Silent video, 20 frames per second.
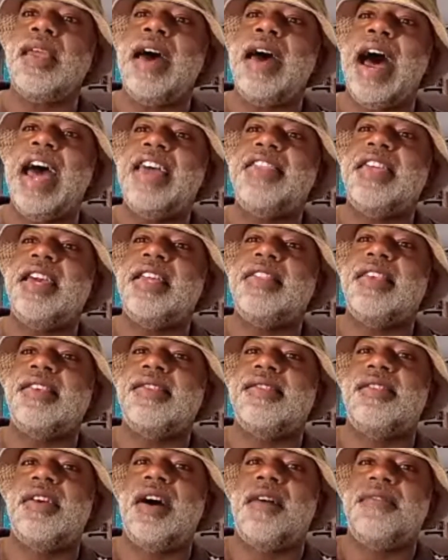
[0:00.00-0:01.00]
I think
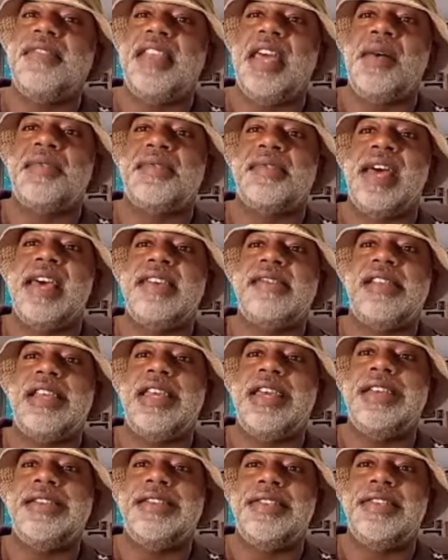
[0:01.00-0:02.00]
this dovetails
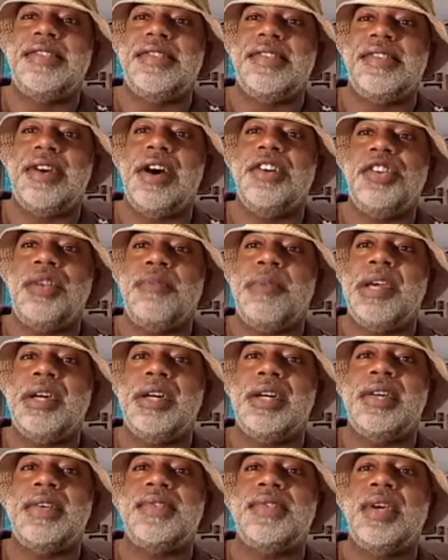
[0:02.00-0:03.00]
nicely into this discussion
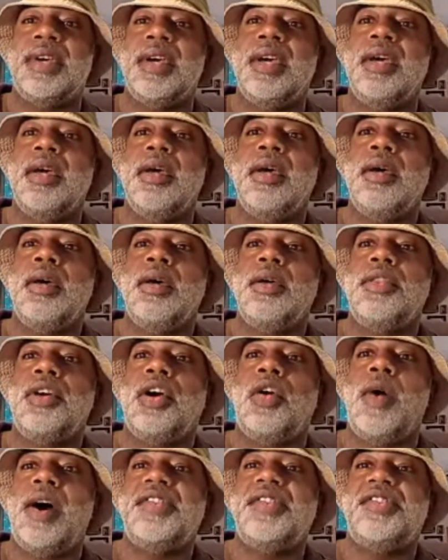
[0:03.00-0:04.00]
because the
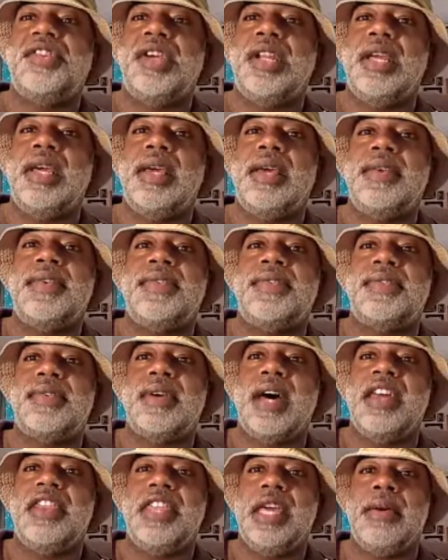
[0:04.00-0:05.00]
question is,
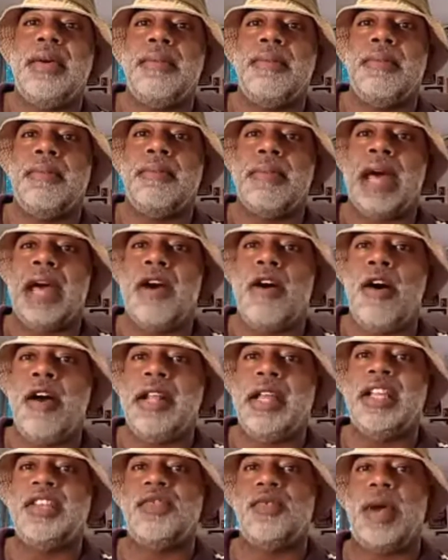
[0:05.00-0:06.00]
I think my
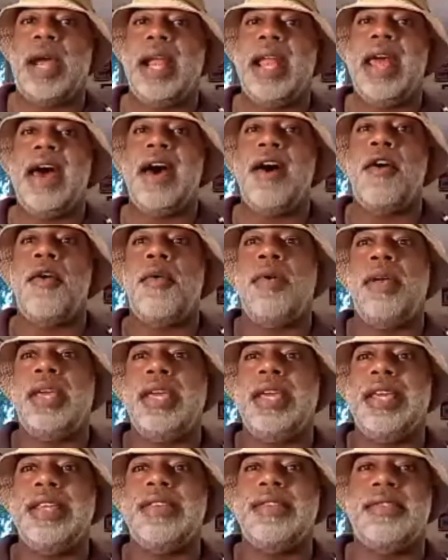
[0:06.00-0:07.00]
audience right now
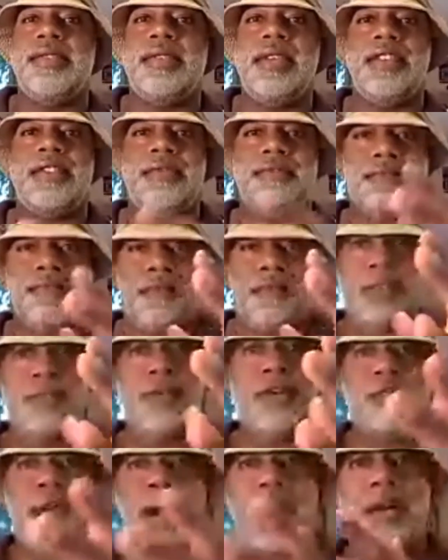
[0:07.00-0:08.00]
is for the
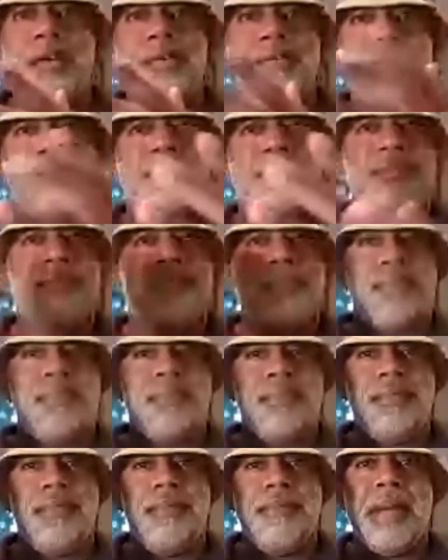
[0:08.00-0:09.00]
most part
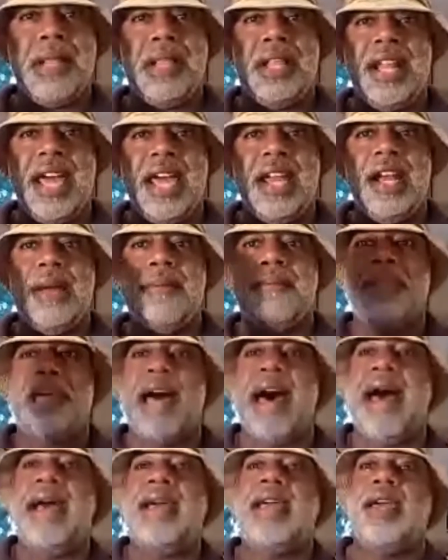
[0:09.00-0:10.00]
melanated and
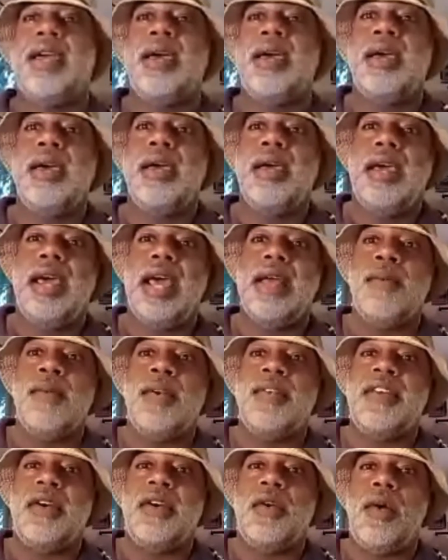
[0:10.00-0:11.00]
Black. And
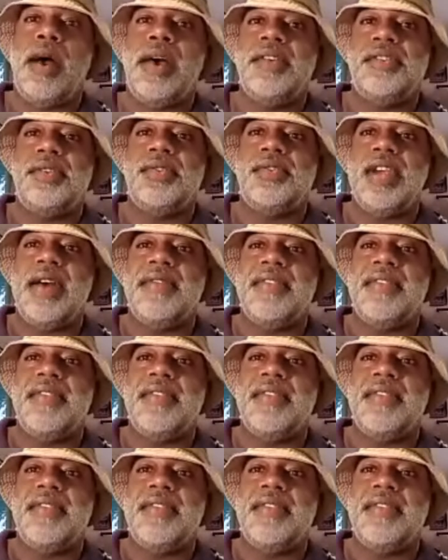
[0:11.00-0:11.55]
one of the questions you